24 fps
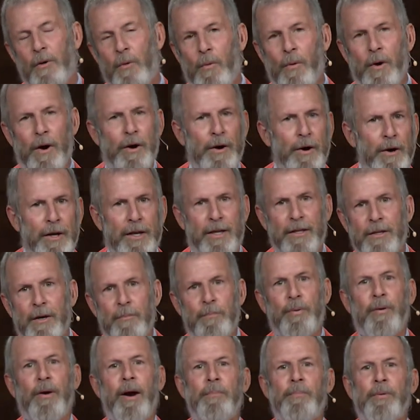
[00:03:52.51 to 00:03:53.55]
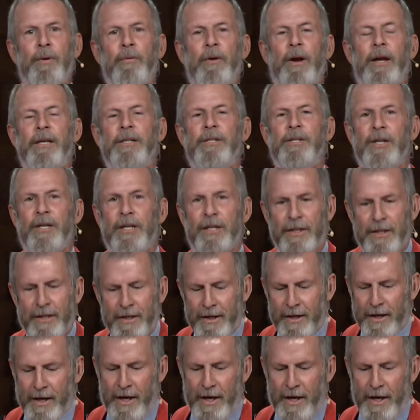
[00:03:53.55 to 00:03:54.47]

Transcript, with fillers: work and the preparation